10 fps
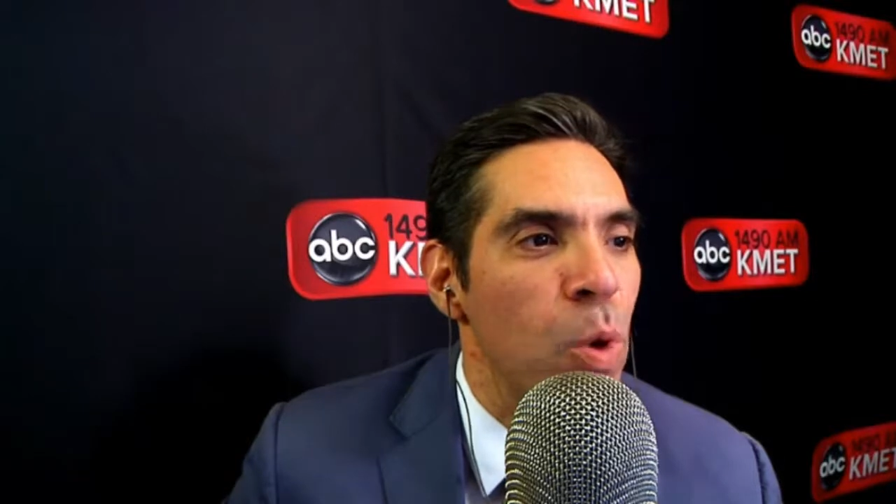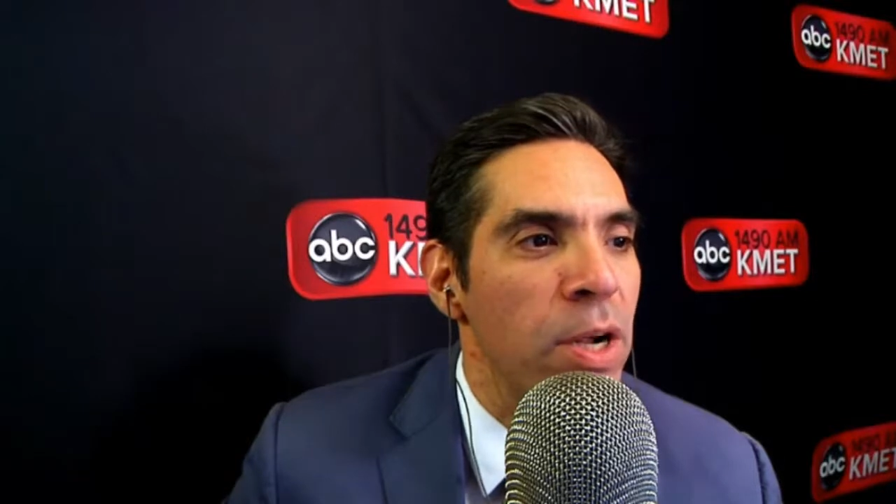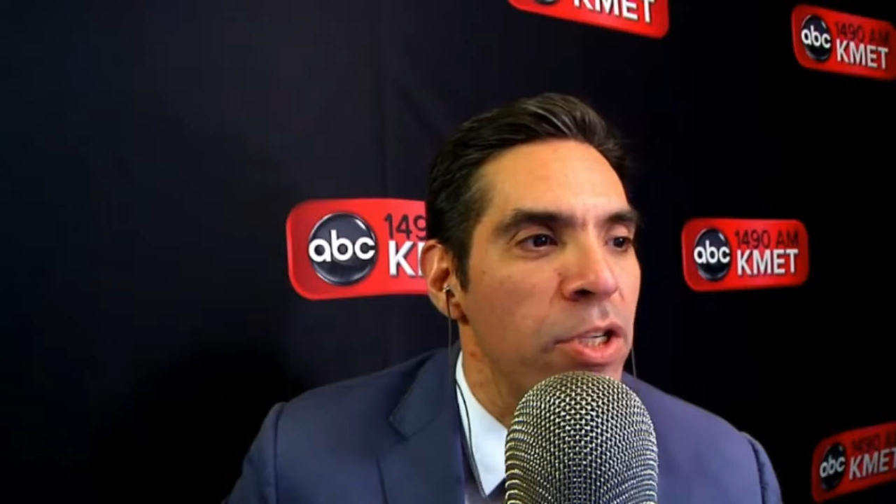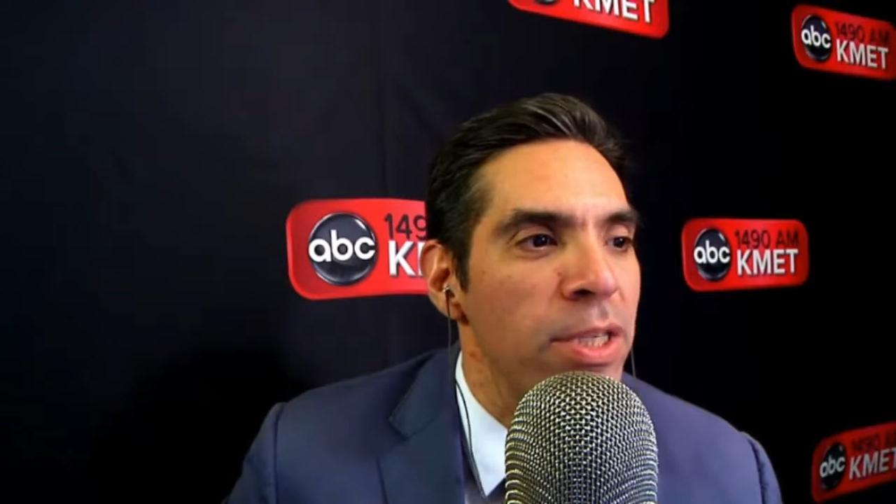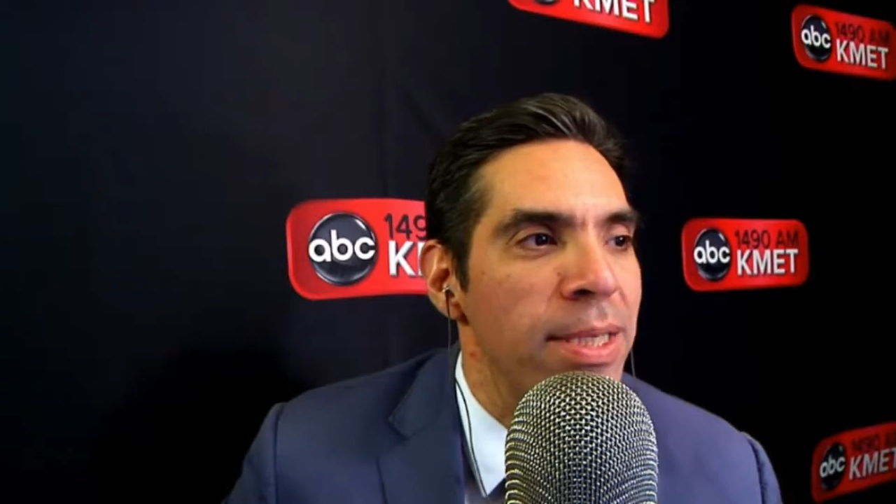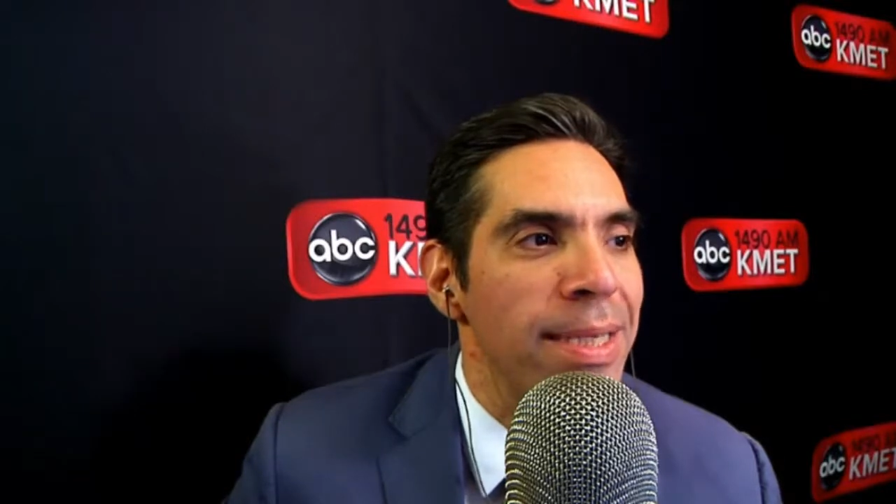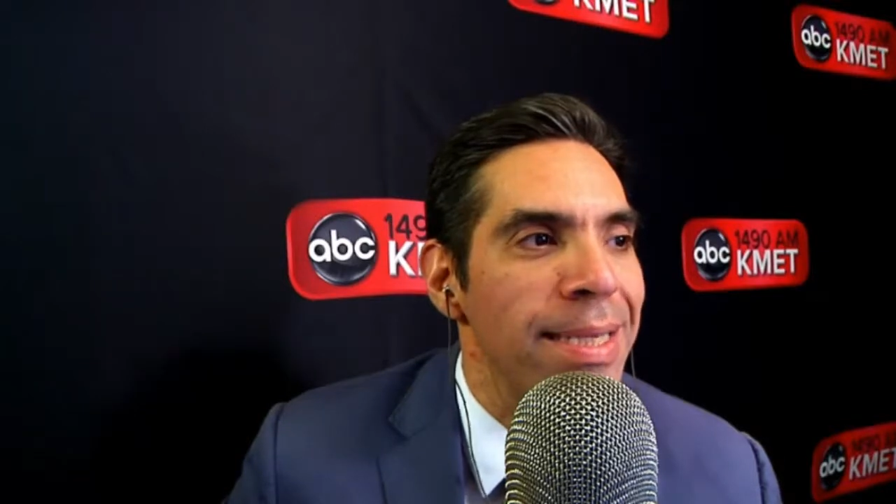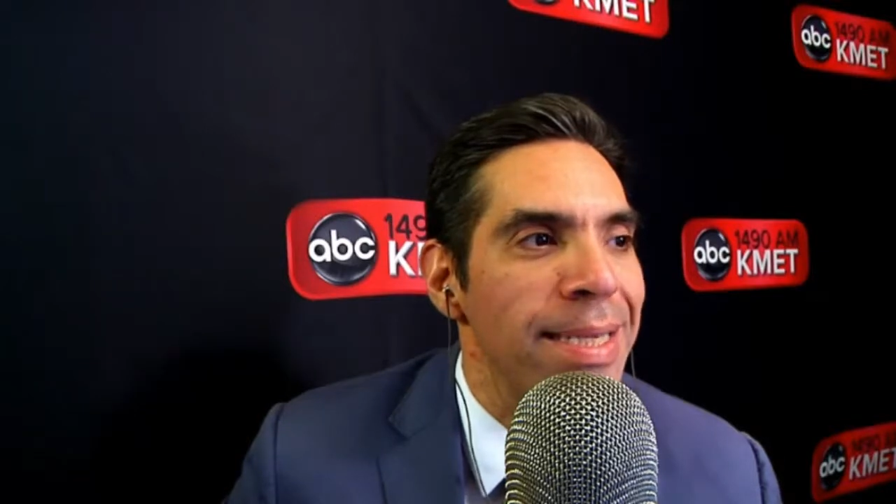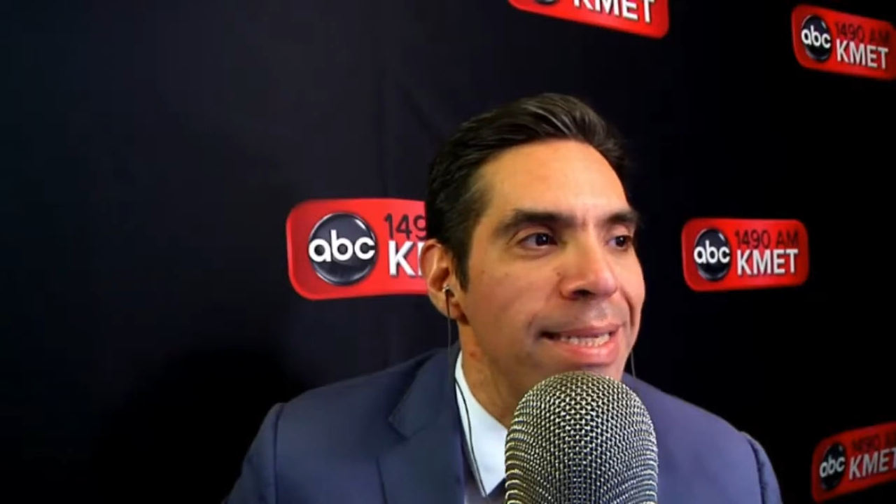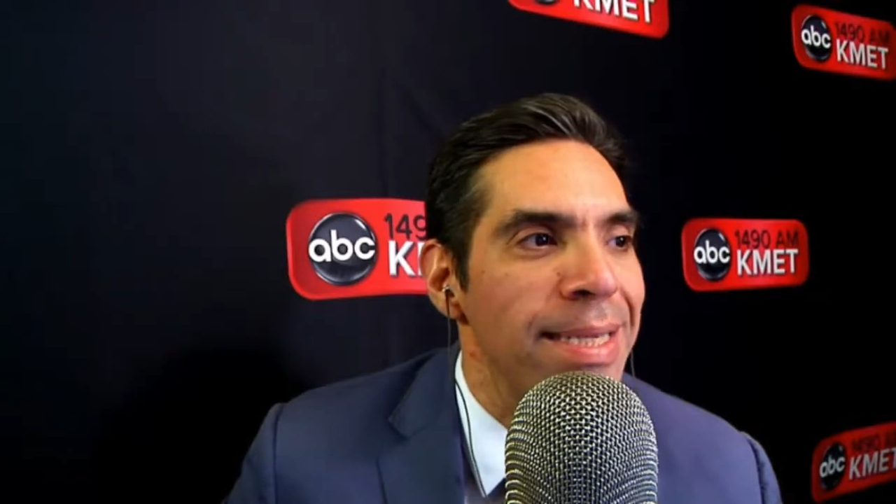Washington,
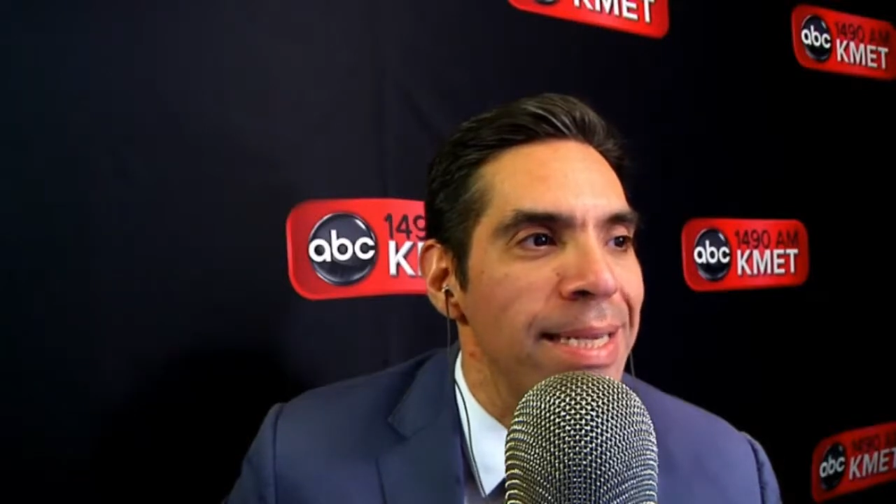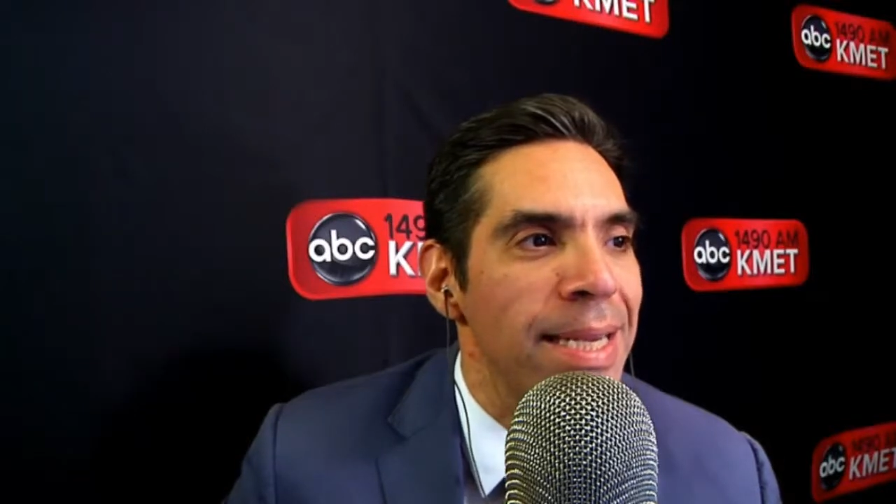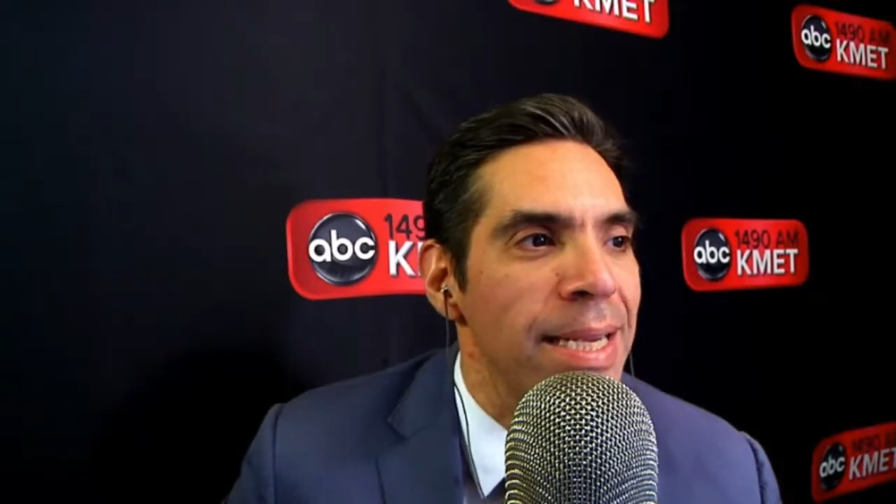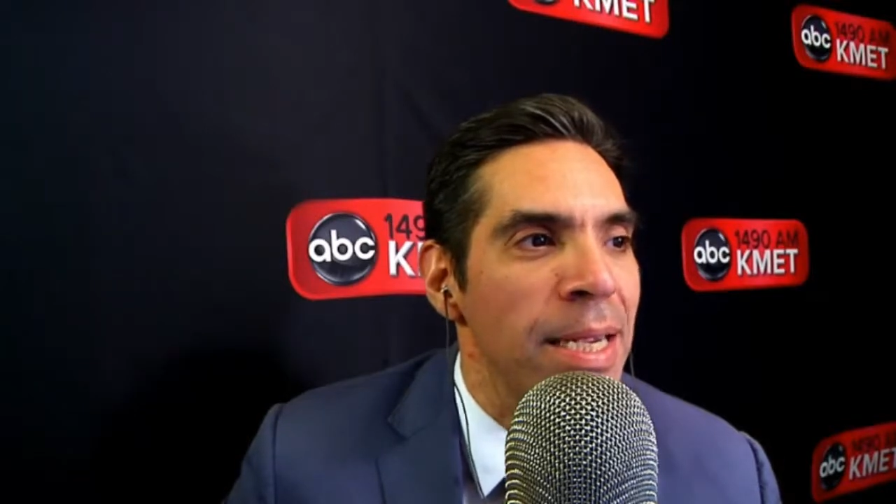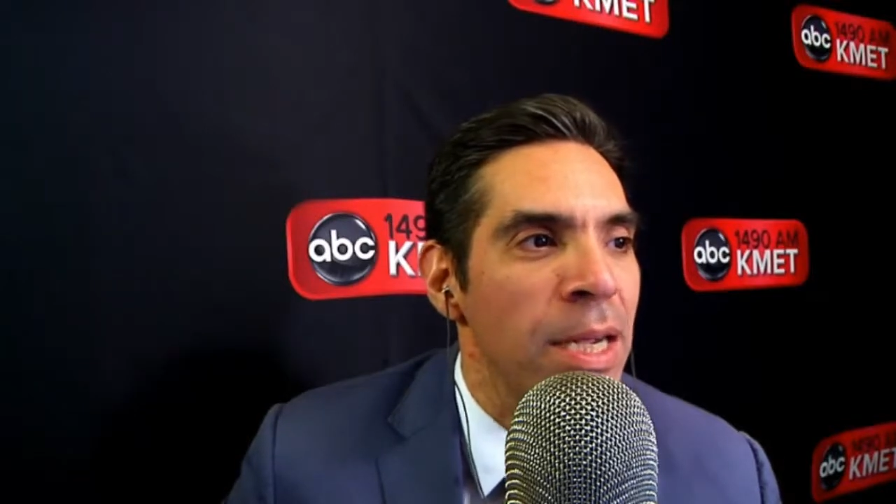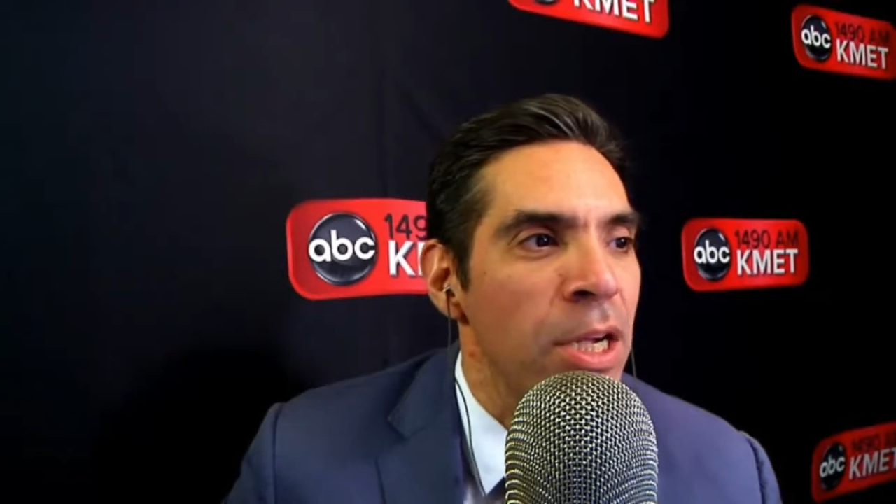D.C.